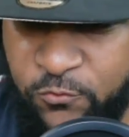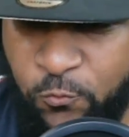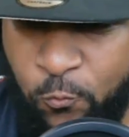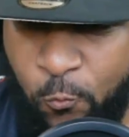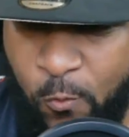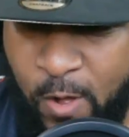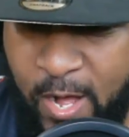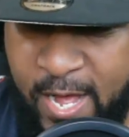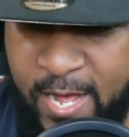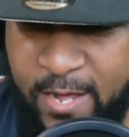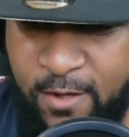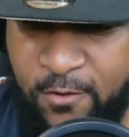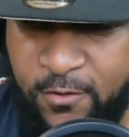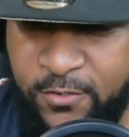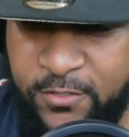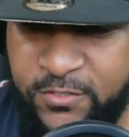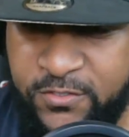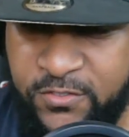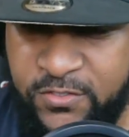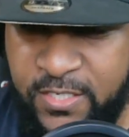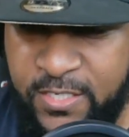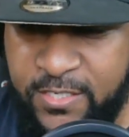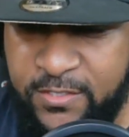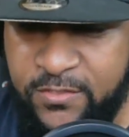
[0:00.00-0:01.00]
Why are the
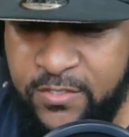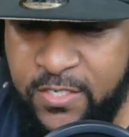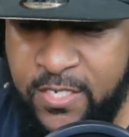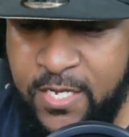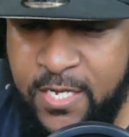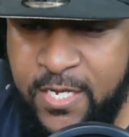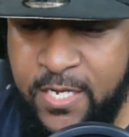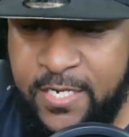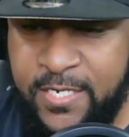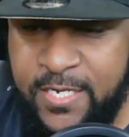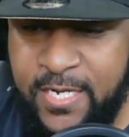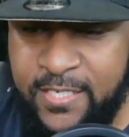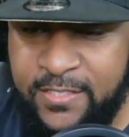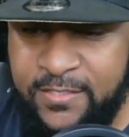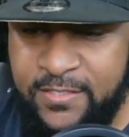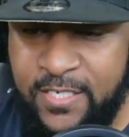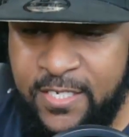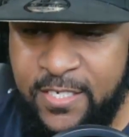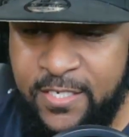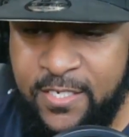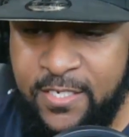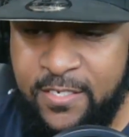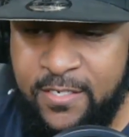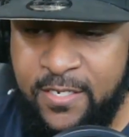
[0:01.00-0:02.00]
Saints not
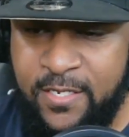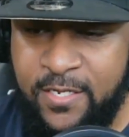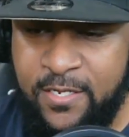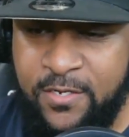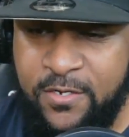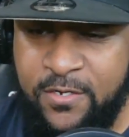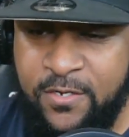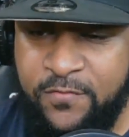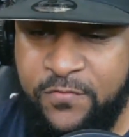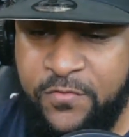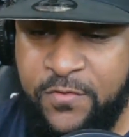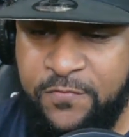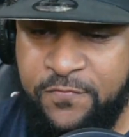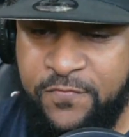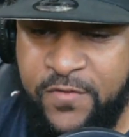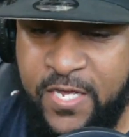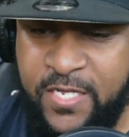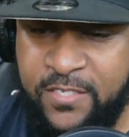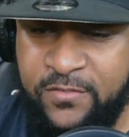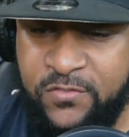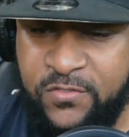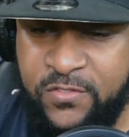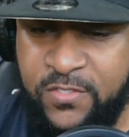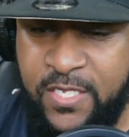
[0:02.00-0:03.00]
taking any of the
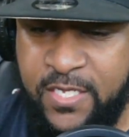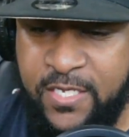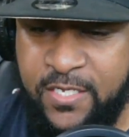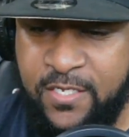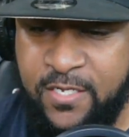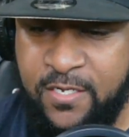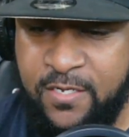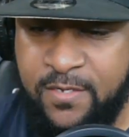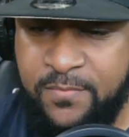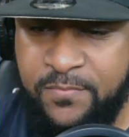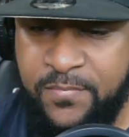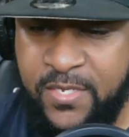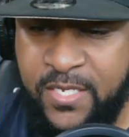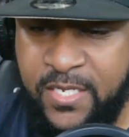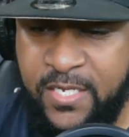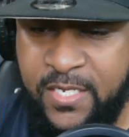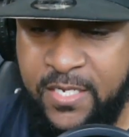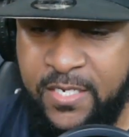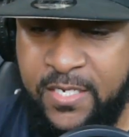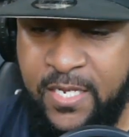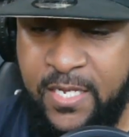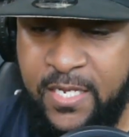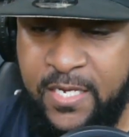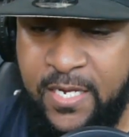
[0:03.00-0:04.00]
vets? They come
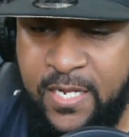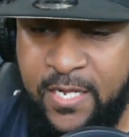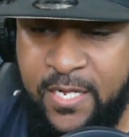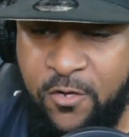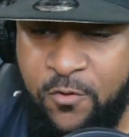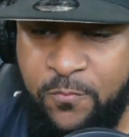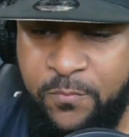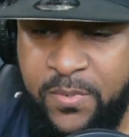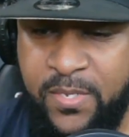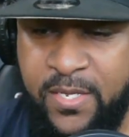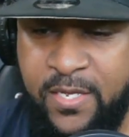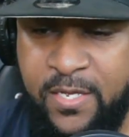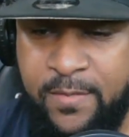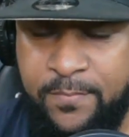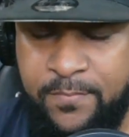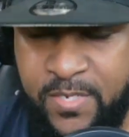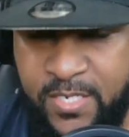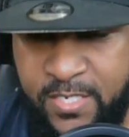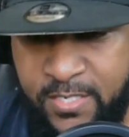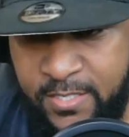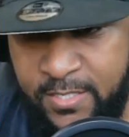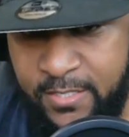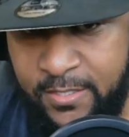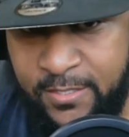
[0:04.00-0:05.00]
in and help
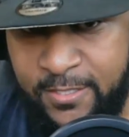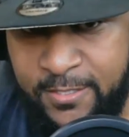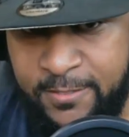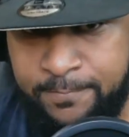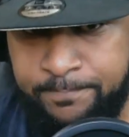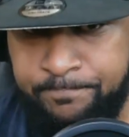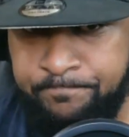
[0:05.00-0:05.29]
immediately.